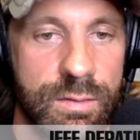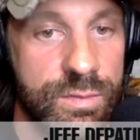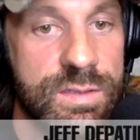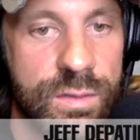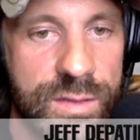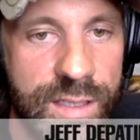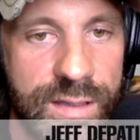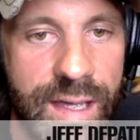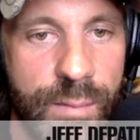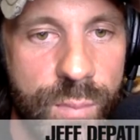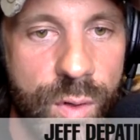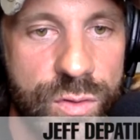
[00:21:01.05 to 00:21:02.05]
facilitate
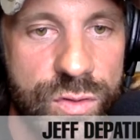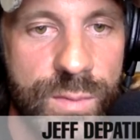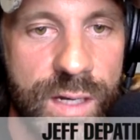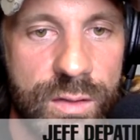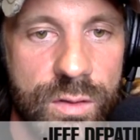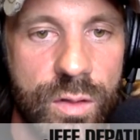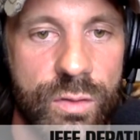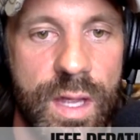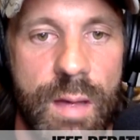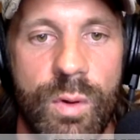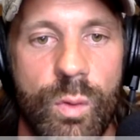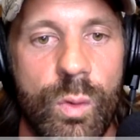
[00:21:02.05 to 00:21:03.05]
that post-traumatic growth.
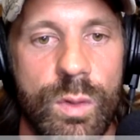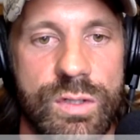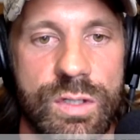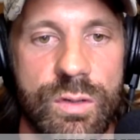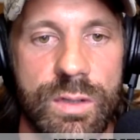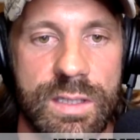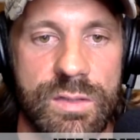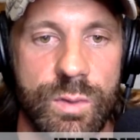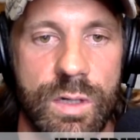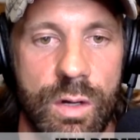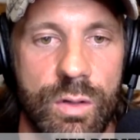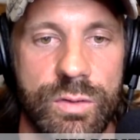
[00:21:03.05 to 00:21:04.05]
But what we're doing is
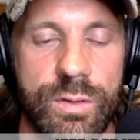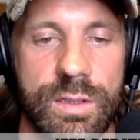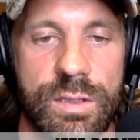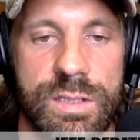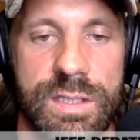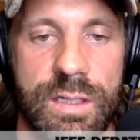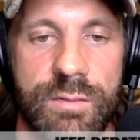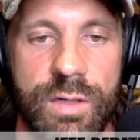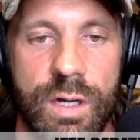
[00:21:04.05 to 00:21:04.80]
we're altering your state of